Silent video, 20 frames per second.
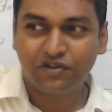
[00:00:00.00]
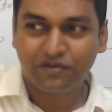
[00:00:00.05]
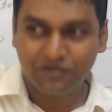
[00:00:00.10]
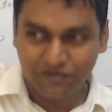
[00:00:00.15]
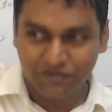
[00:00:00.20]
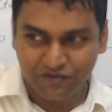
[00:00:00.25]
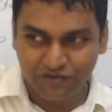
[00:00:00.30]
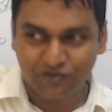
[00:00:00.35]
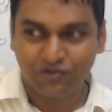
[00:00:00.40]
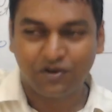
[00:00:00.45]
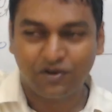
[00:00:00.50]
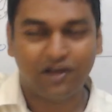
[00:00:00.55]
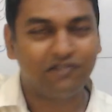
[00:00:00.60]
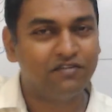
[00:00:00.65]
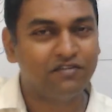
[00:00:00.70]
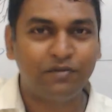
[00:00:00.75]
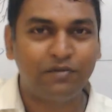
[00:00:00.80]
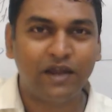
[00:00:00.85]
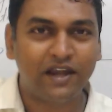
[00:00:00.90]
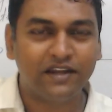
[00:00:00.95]
You have
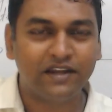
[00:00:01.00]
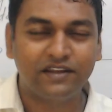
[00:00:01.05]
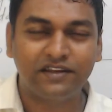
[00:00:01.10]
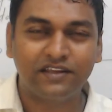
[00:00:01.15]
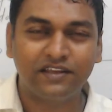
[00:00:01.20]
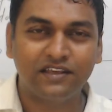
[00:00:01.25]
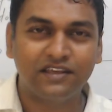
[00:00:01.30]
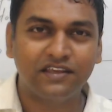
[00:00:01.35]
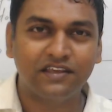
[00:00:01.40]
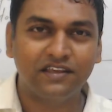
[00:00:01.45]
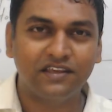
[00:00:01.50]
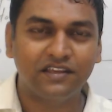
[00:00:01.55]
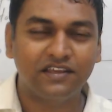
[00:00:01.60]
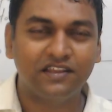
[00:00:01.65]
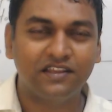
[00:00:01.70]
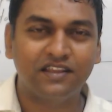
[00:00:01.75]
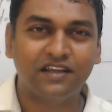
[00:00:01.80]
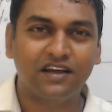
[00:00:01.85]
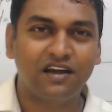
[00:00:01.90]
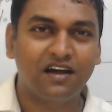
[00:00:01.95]
a battery in
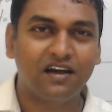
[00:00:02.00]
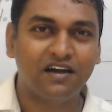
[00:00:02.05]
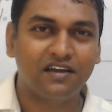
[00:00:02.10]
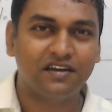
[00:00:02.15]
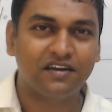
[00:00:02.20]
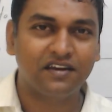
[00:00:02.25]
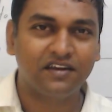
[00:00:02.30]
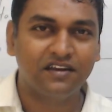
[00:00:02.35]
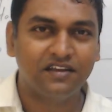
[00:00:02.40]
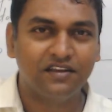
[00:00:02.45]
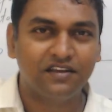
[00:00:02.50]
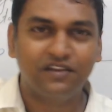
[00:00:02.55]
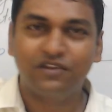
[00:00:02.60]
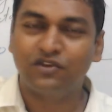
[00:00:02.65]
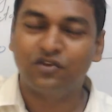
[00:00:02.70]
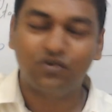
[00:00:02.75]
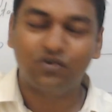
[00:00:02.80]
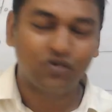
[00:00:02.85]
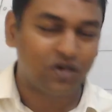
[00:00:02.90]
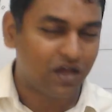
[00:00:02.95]
the car.
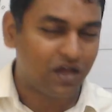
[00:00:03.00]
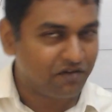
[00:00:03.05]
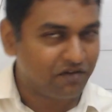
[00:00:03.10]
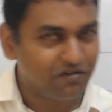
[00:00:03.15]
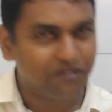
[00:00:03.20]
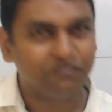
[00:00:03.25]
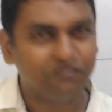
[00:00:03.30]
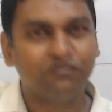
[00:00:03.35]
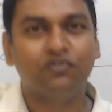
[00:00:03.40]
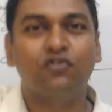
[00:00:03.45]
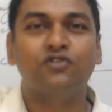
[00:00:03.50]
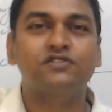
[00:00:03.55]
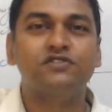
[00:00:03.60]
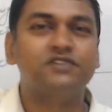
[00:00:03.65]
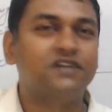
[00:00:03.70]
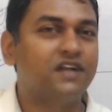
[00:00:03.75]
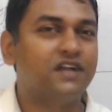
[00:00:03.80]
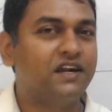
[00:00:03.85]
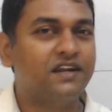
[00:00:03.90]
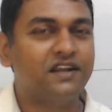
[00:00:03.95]
You have, of course, a
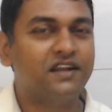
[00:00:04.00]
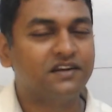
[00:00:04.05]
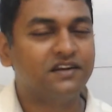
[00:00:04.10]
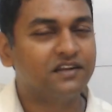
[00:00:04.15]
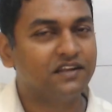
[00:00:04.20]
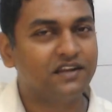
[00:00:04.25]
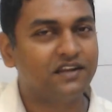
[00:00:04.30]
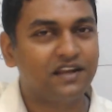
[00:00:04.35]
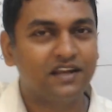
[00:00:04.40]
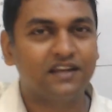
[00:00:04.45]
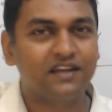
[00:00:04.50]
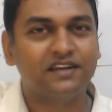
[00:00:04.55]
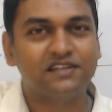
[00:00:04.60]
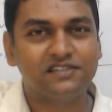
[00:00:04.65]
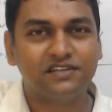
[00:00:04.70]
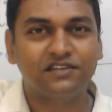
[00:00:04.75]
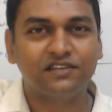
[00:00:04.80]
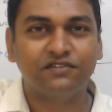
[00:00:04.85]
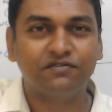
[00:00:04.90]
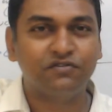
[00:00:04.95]
conductor.
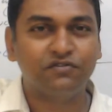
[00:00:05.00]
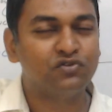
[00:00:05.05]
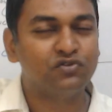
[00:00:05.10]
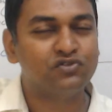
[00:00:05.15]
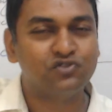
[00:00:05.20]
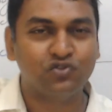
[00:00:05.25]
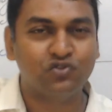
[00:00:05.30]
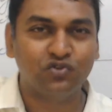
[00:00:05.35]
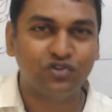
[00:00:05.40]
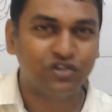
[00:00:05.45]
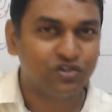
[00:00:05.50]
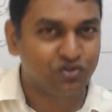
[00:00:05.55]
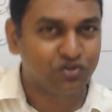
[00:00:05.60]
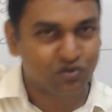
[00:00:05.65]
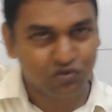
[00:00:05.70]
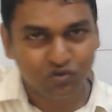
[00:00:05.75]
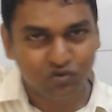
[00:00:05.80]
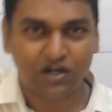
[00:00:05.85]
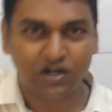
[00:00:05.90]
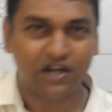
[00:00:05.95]
Electricity flows only
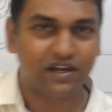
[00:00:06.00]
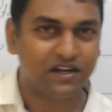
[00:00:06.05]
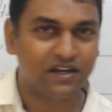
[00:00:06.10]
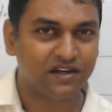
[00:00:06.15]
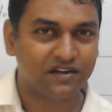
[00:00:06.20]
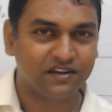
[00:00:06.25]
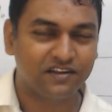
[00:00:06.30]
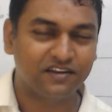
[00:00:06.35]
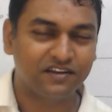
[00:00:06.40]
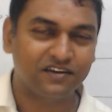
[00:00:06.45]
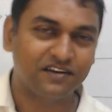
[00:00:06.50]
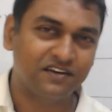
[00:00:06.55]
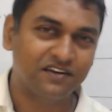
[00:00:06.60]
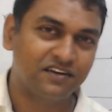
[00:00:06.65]
through conductor.